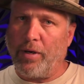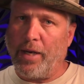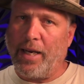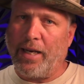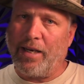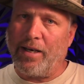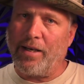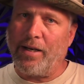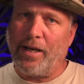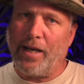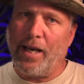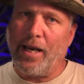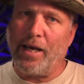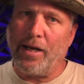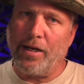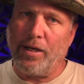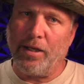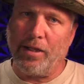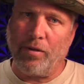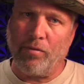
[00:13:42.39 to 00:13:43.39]
I kind of had
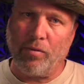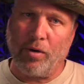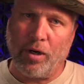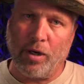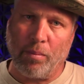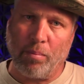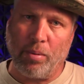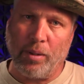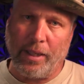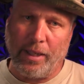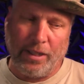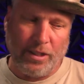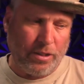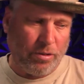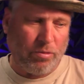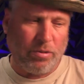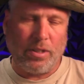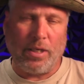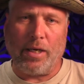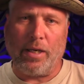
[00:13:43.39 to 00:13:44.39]
it in the wrong place. It
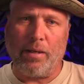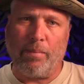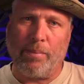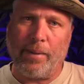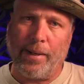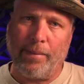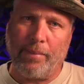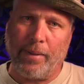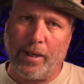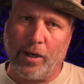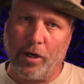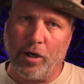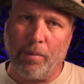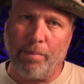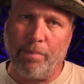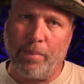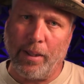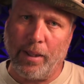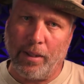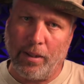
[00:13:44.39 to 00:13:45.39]
was kind of by my
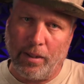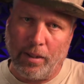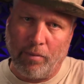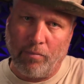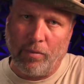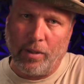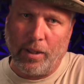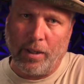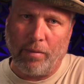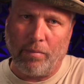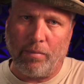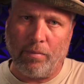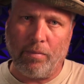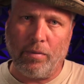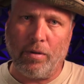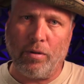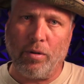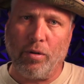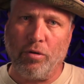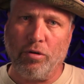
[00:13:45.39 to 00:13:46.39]
armpit, and then when I
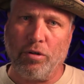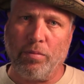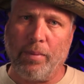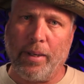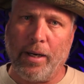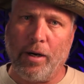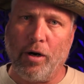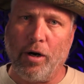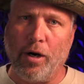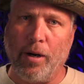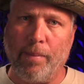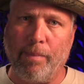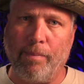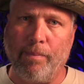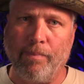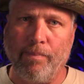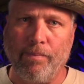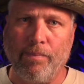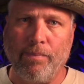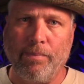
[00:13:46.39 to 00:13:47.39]
closed my arm,